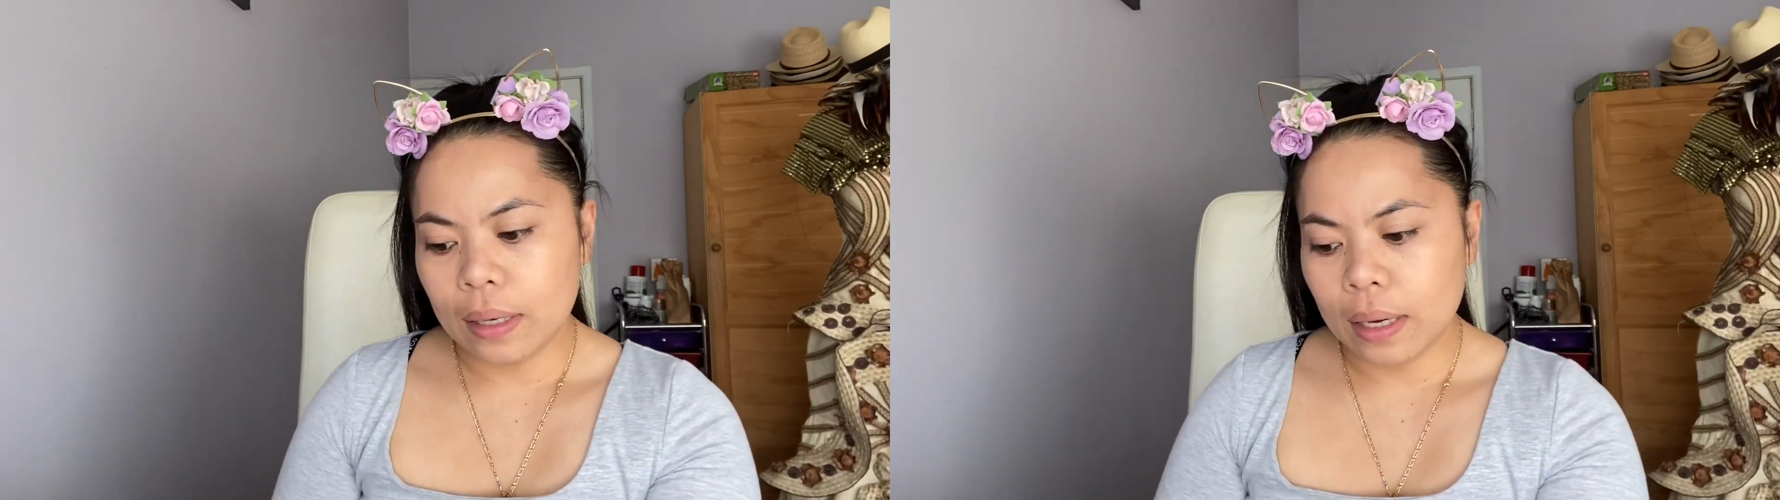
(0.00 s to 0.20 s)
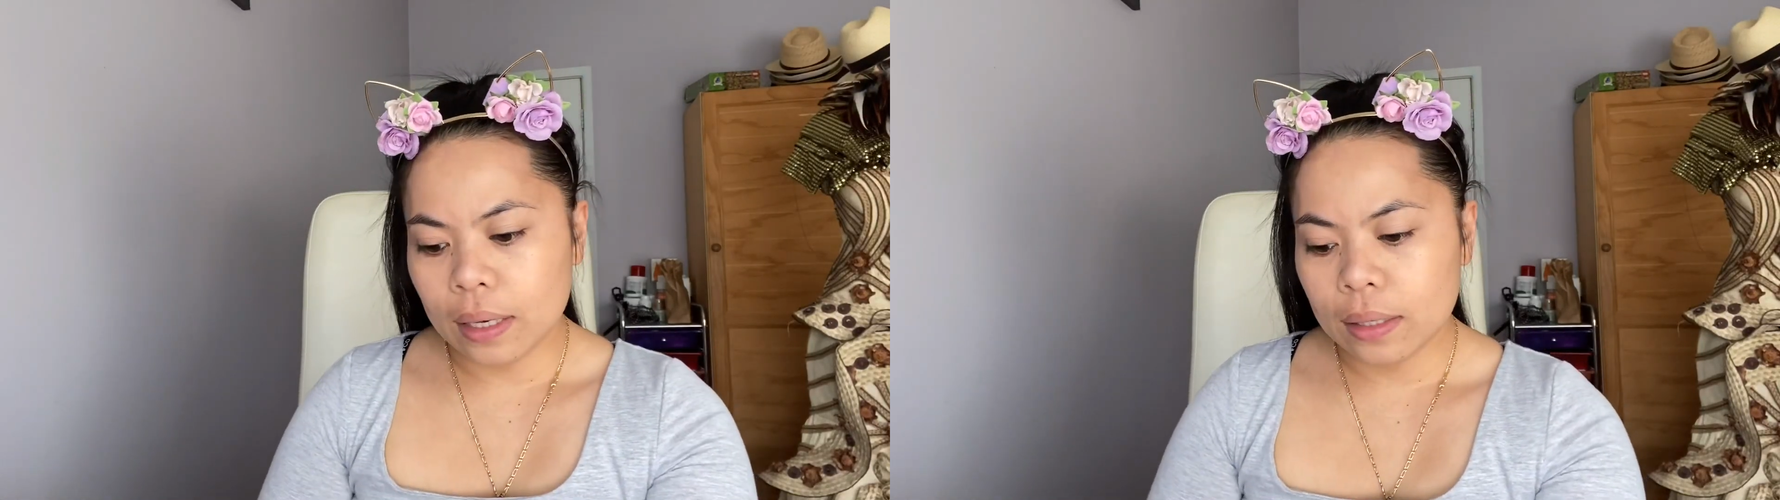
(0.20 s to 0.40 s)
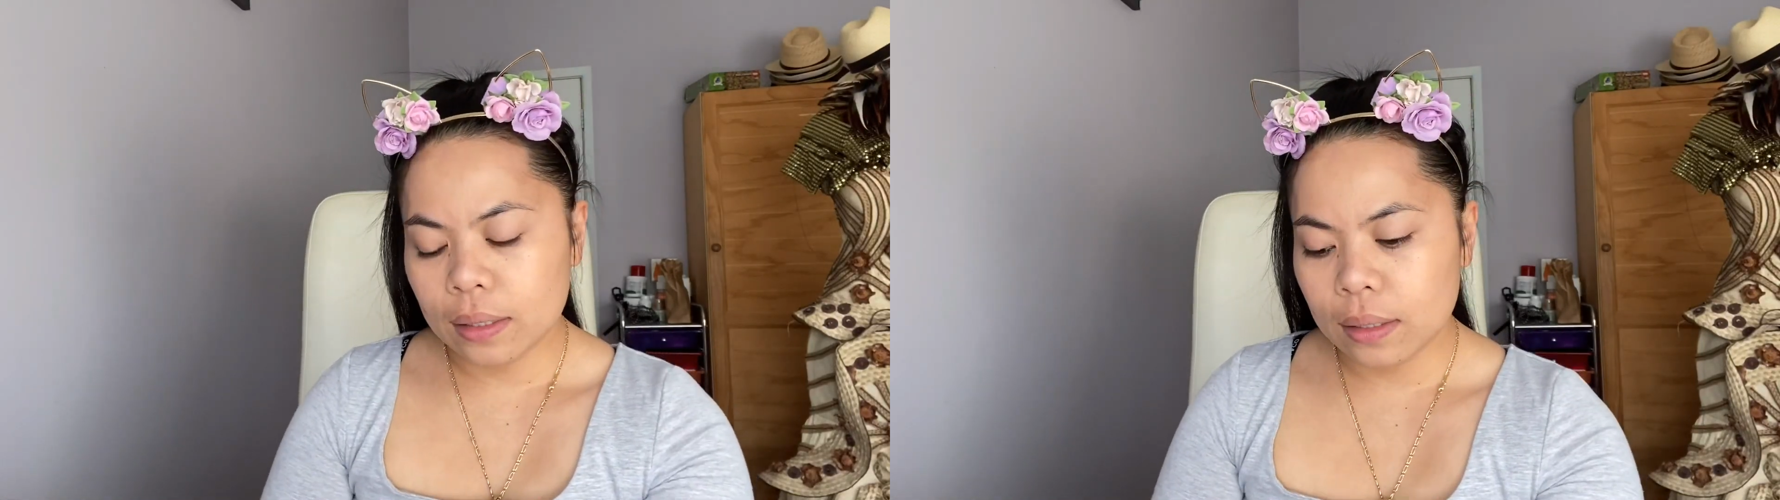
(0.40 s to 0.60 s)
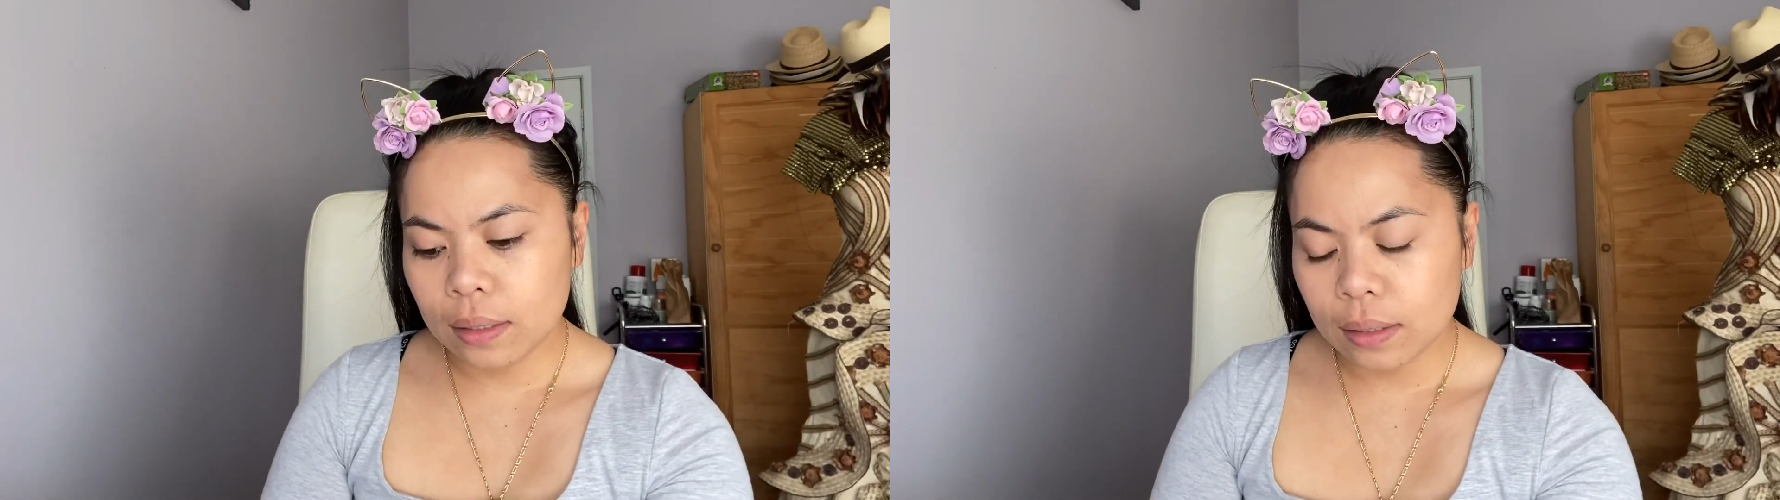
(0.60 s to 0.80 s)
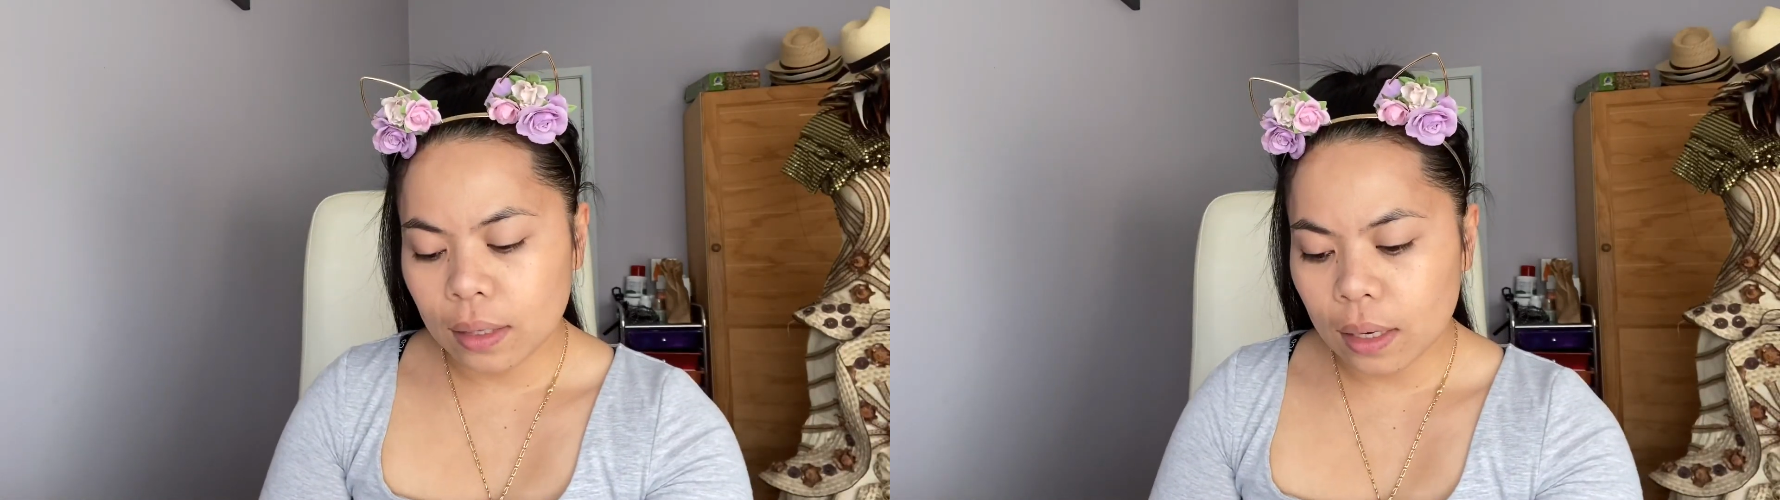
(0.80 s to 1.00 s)
Yes,
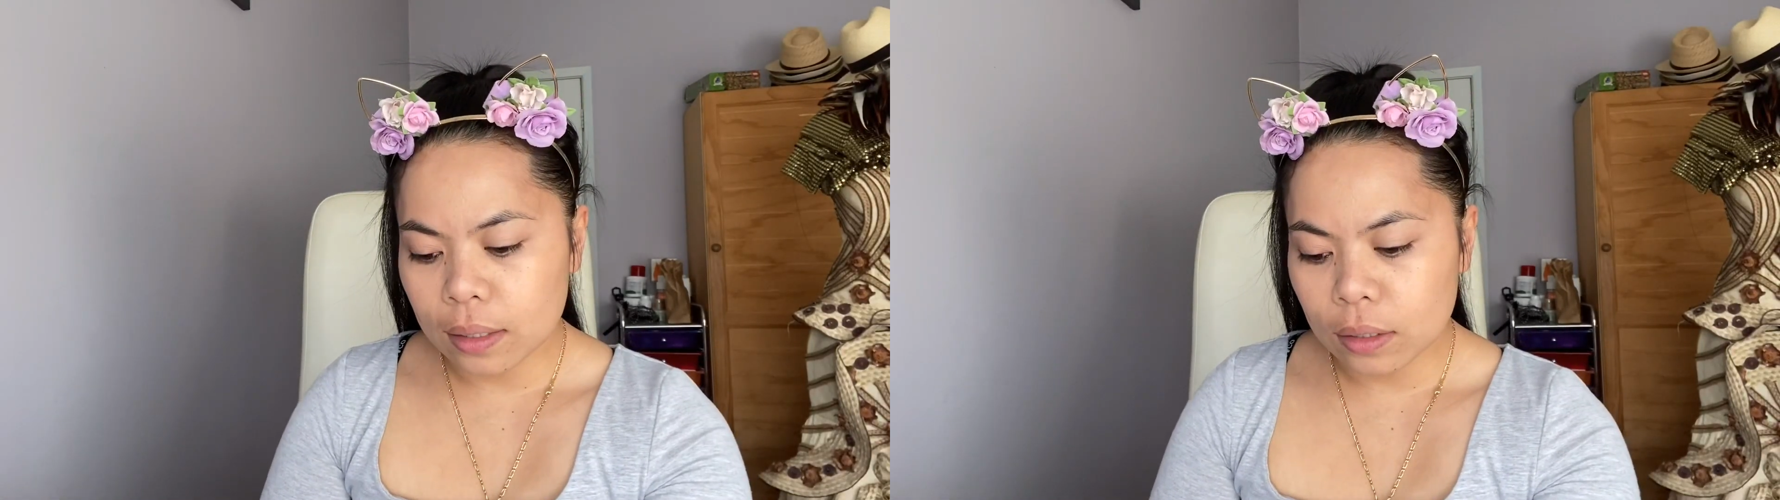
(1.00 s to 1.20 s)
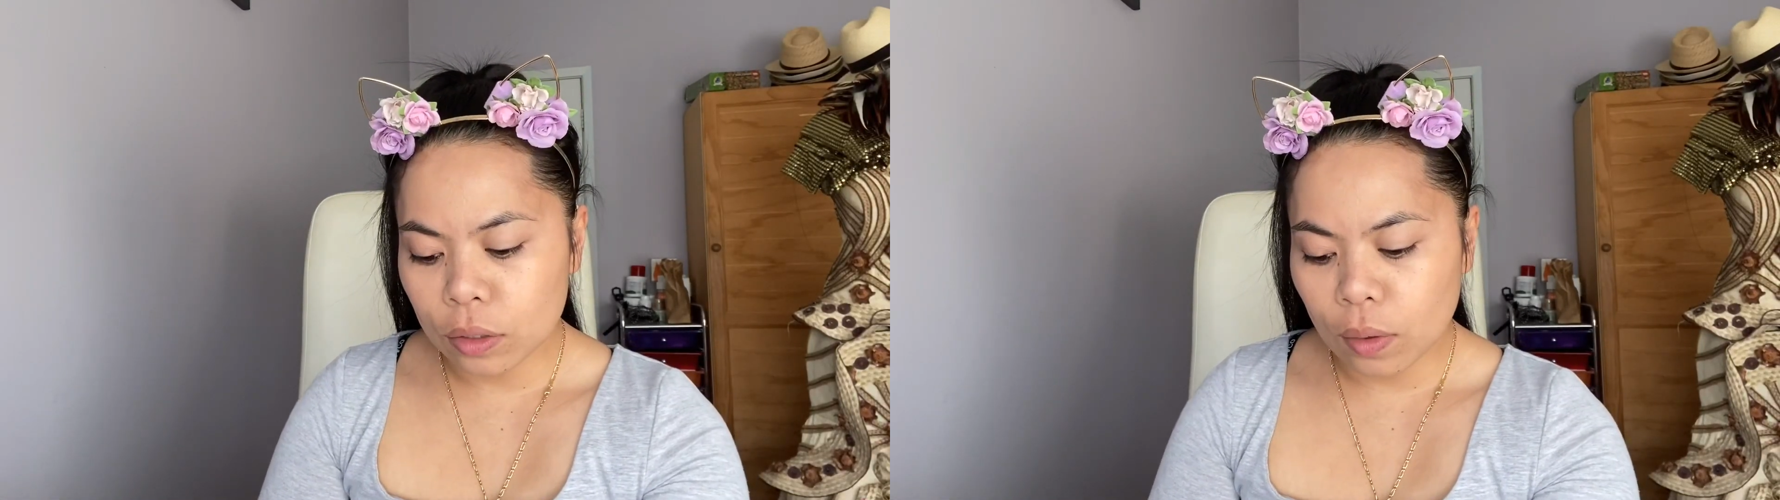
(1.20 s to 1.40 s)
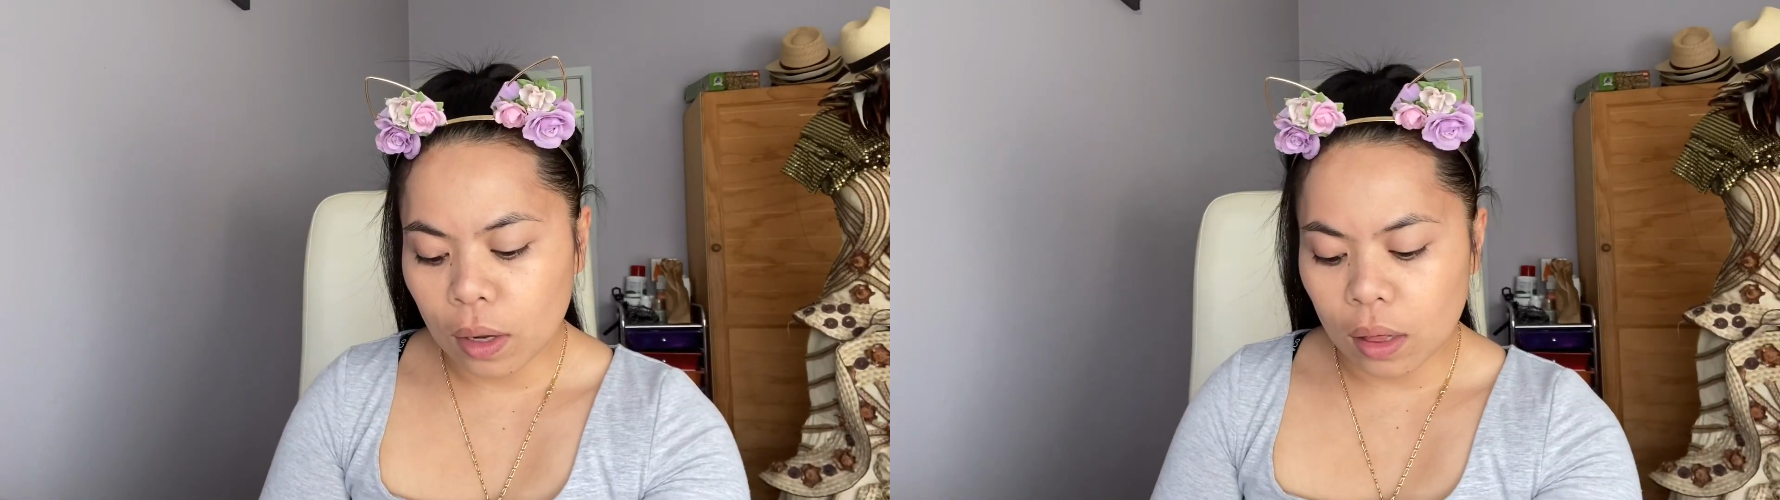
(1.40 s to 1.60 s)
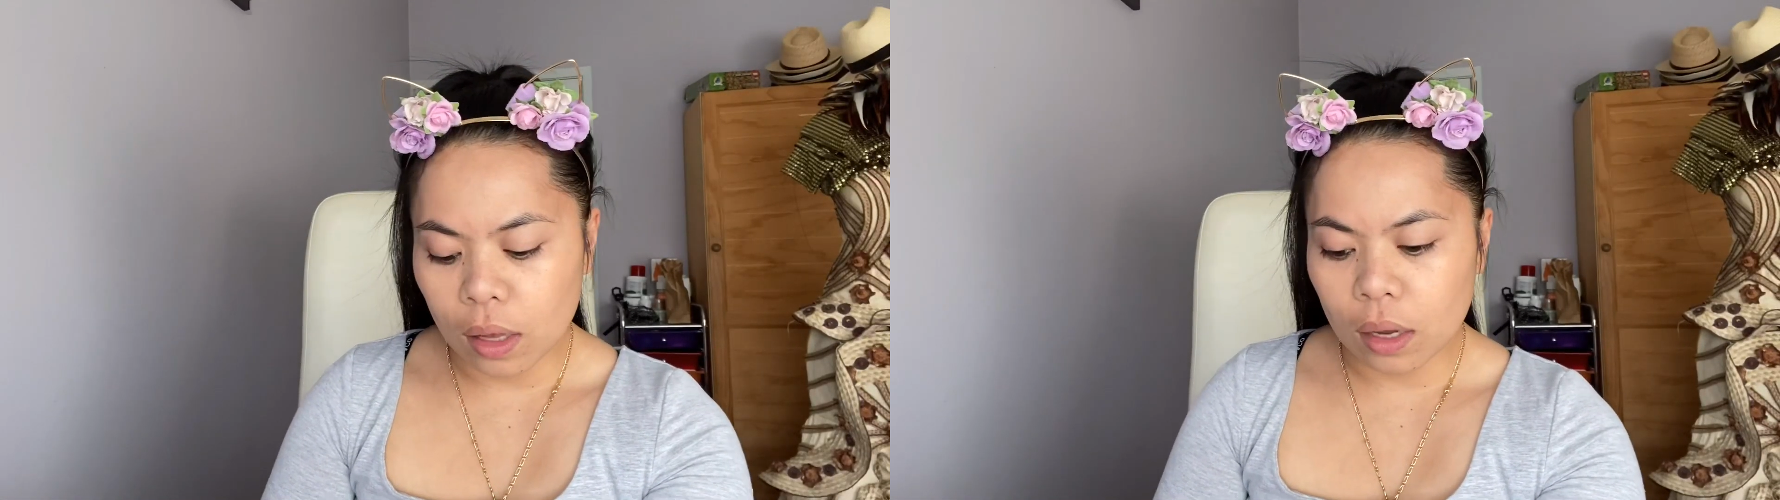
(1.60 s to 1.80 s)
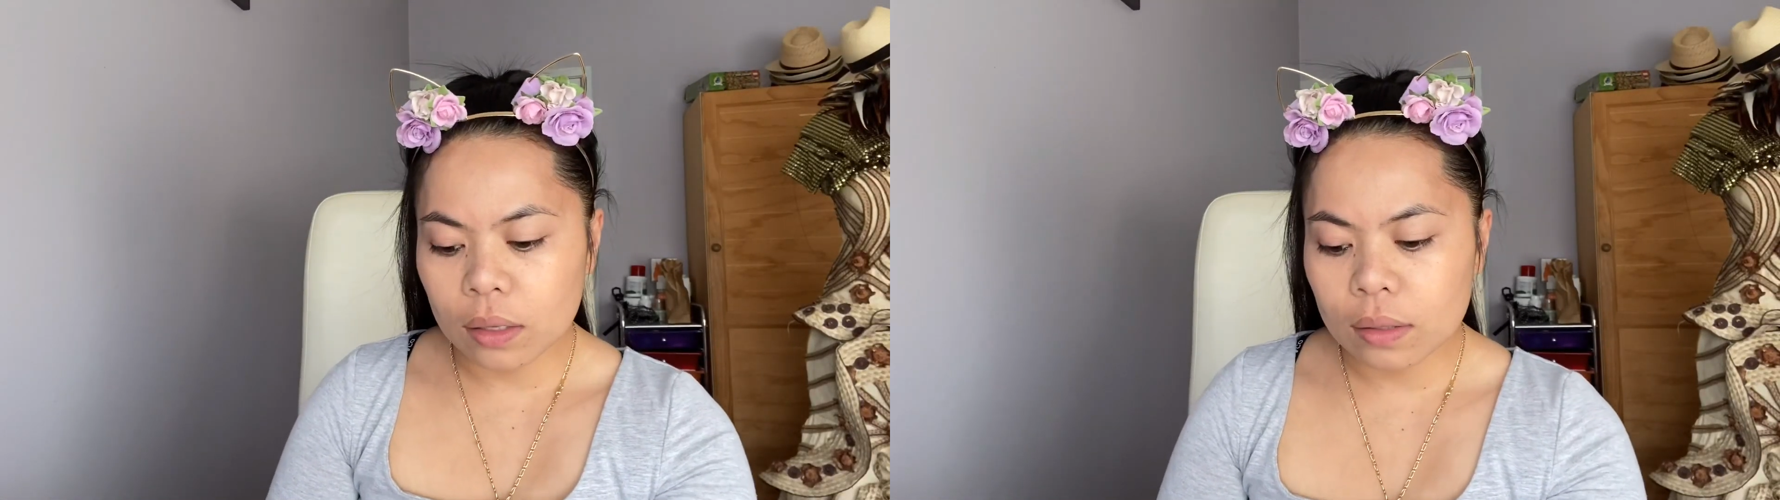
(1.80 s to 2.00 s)
can do a lot.